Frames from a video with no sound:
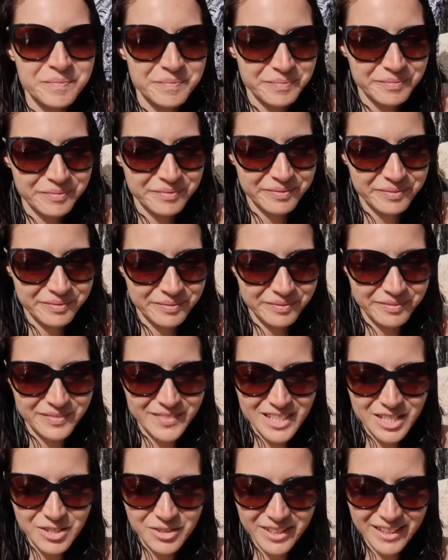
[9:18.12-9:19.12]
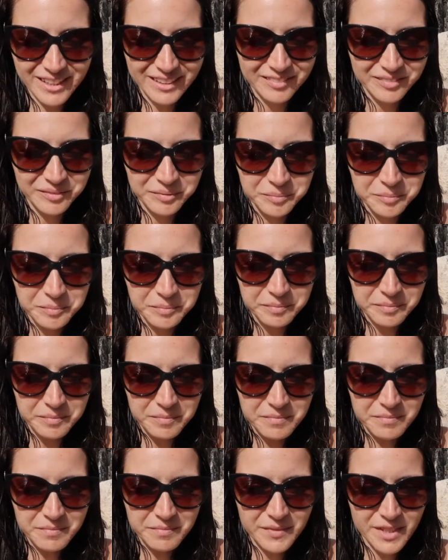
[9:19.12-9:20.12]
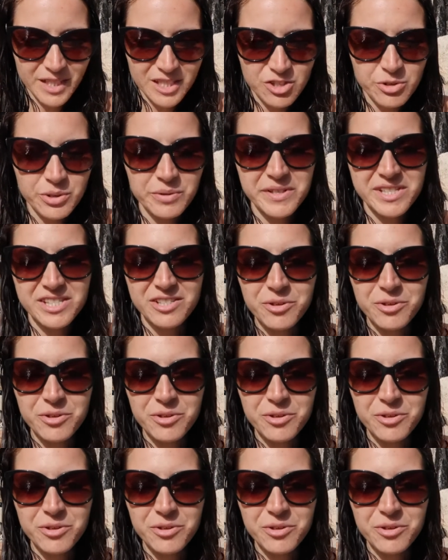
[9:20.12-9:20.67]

Sorry. It's okay. So anyway,